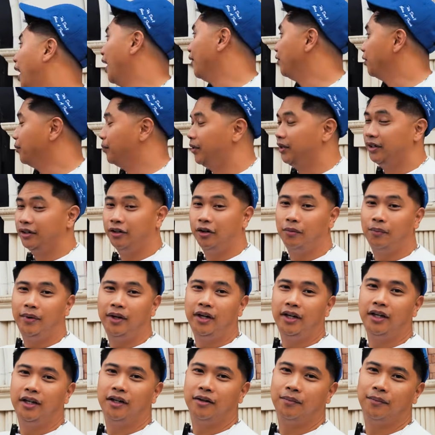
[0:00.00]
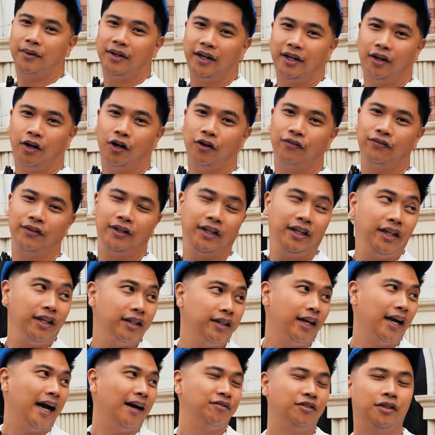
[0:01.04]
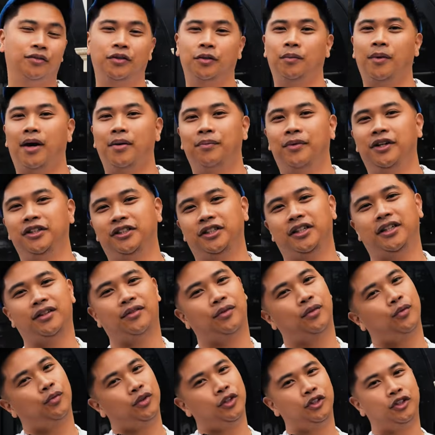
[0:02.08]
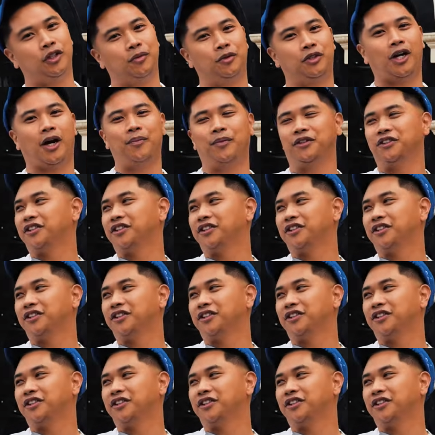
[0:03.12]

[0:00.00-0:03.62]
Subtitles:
I haven't been here in a minute, but hopefully they have something in my budget. We'll do some shopping